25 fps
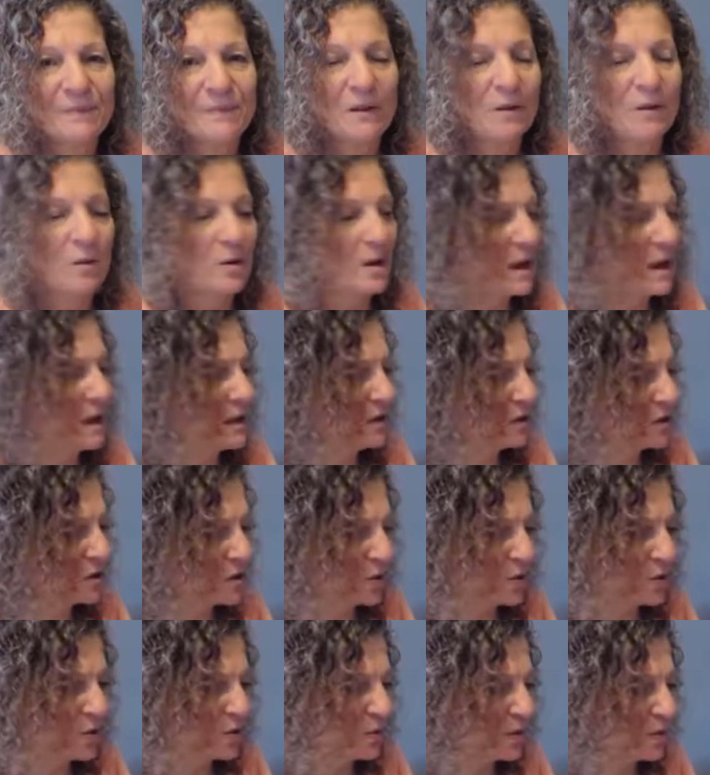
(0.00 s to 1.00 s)
Okay,
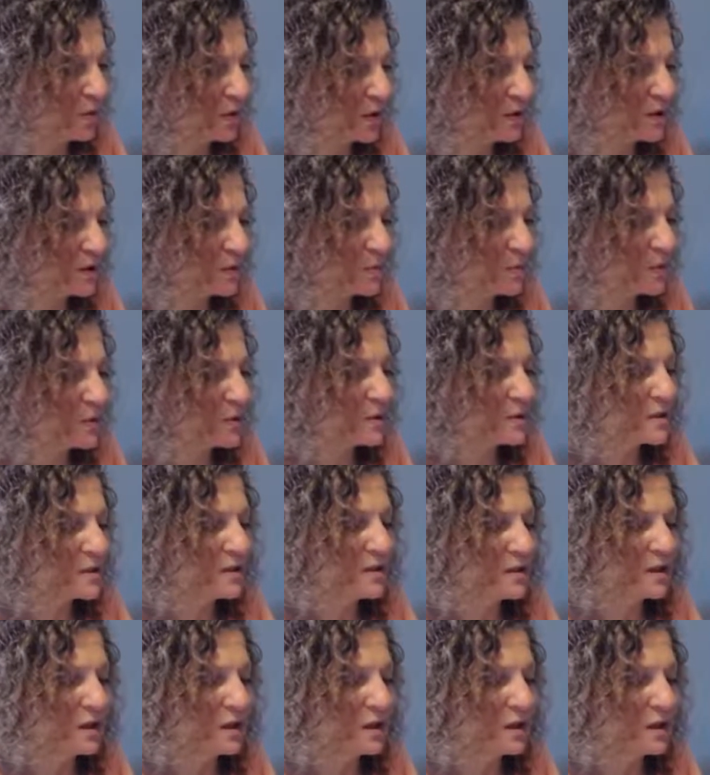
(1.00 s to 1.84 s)
so this person